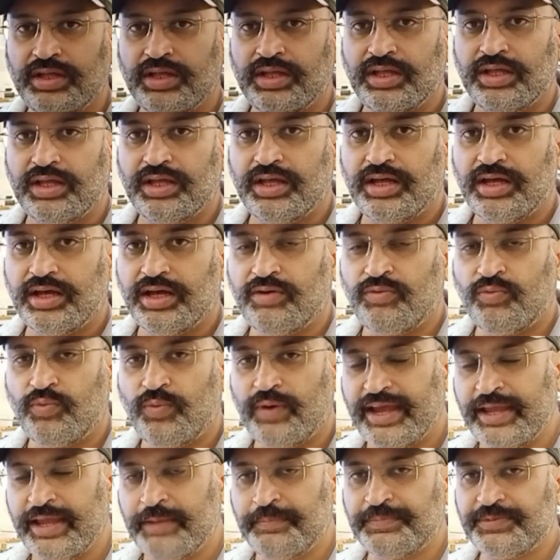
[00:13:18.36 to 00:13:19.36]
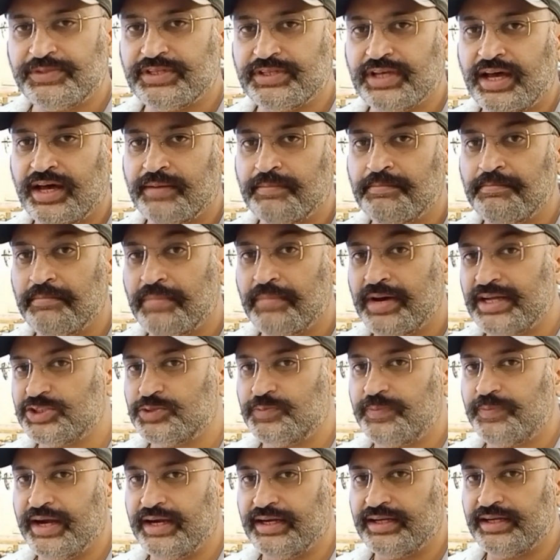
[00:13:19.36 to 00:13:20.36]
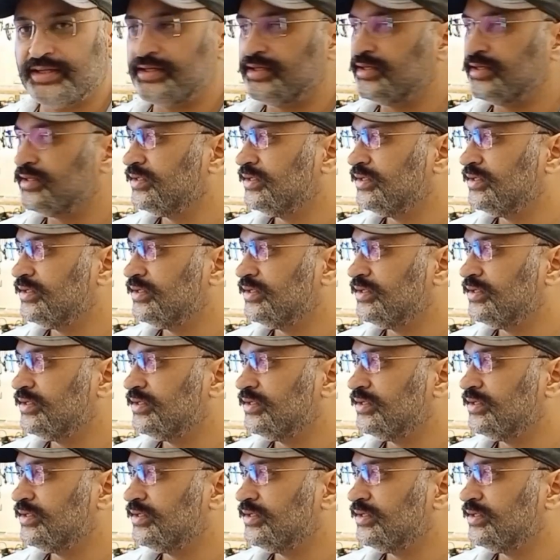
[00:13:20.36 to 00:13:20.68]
wipes are much better